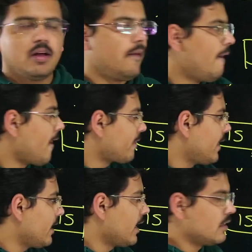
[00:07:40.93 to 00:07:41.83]

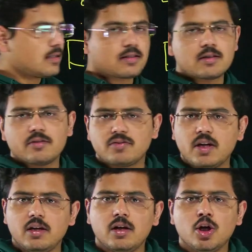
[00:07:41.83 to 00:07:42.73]
nothing else,
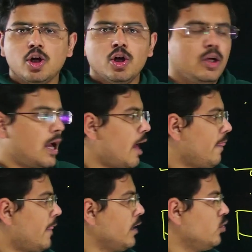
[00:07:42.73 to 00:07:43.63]
fine.
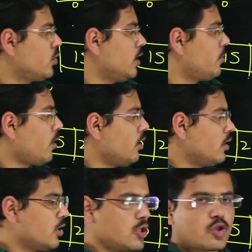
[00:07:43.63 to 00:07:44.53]
And then you keep on
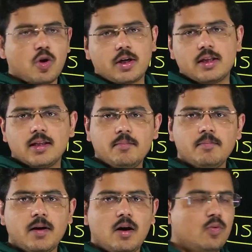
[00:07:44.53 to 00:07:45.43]
sorting them
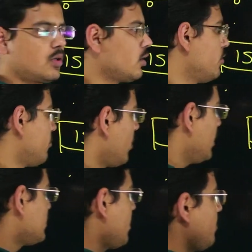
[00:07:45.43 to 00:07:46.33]
out. For
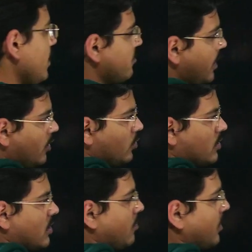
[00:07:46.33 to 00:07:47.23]
example, if I do the
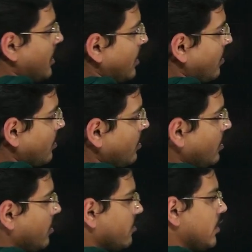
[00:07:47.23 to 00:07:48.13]
same thing here,
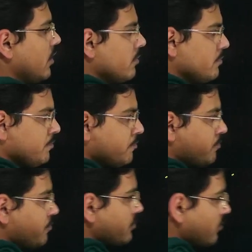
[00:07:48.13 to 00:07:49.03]
fine.
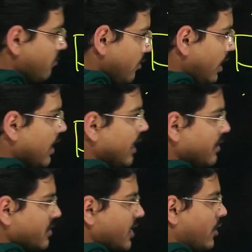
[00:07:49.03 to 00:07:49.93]

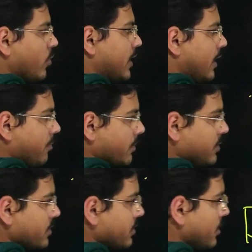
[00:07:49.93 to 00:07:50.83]
Let's check what
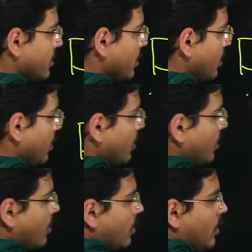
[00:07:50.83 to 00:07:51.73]
happens.
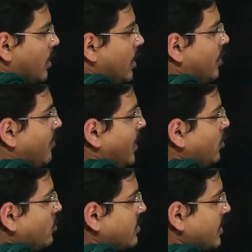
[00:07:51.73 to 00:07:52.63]
If I
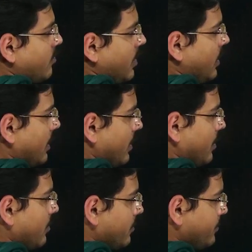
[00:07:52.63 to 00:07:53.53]
do the same thing
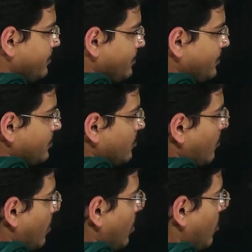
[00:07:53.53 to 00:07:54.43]
here,
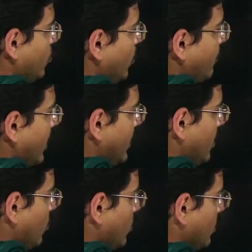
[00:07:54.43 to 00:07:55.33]
you will find
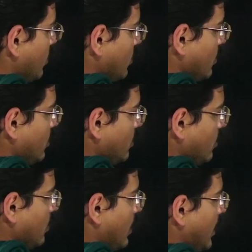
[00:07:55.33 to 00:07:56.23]
out,
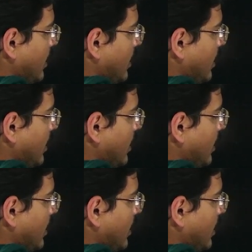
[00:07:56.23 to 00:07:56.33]
I'll